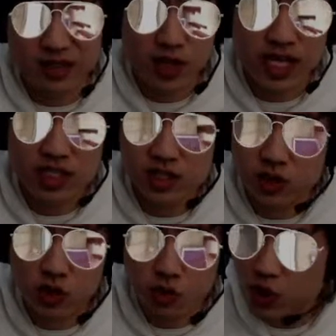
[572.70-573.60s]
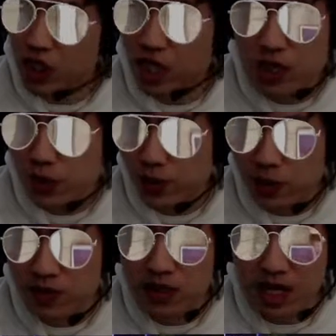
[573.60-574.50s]
So that's just
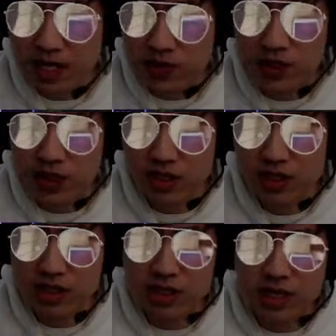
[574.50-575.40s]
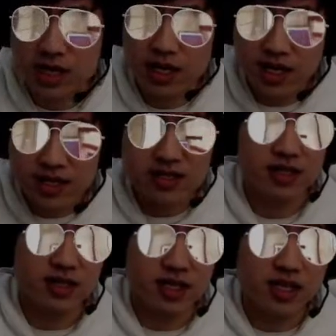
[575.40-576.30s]
300% extra healing
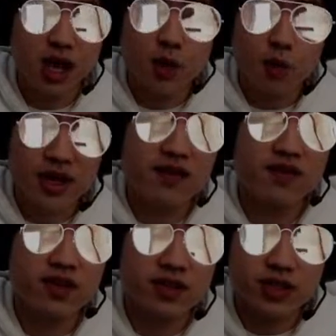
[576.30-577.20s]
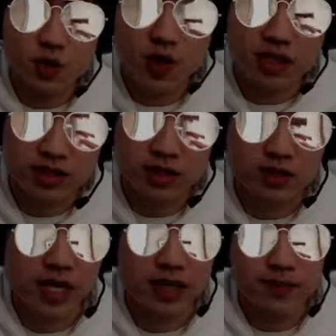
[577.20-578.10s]
instantly whenever you want to,
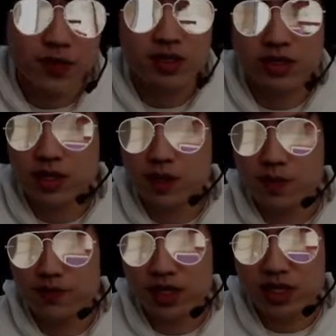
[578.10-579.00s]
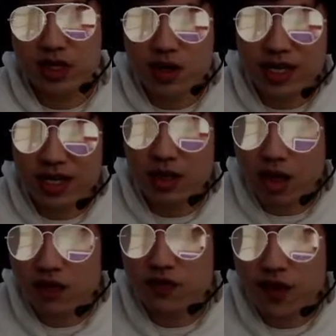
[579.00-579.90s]
right? So, in a
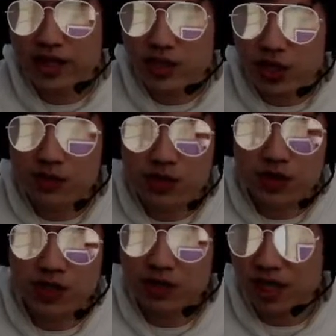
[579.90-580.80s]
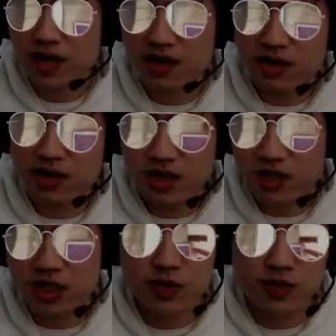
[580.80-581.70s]
long fight, a sharpshooter
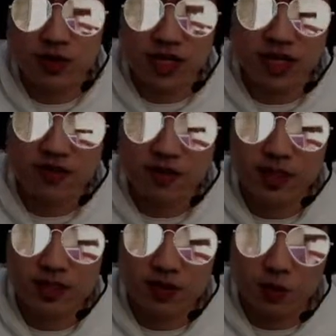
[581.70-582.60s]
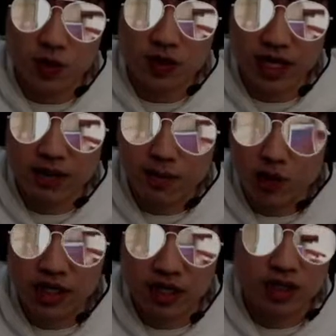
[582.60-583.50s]
that never misses will get
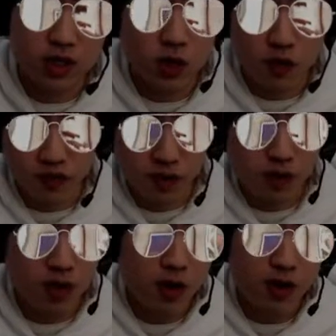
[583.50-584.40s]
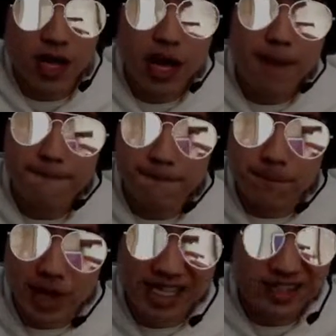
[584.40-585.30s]
more healing overall,
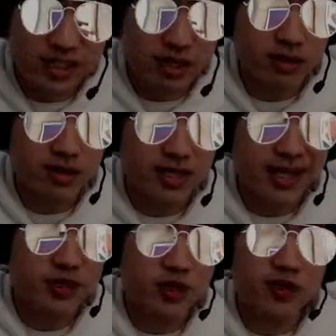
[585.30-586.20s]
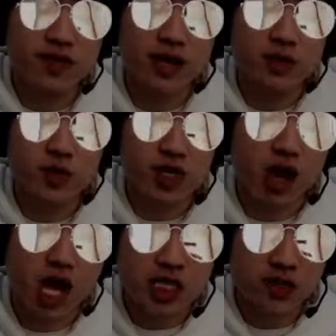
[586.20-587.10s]
but there is extra value in
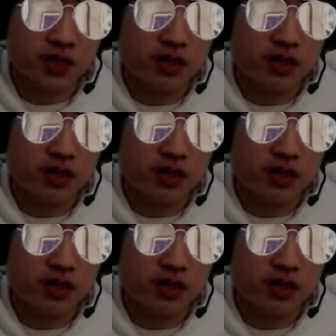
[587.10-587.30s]
HOTS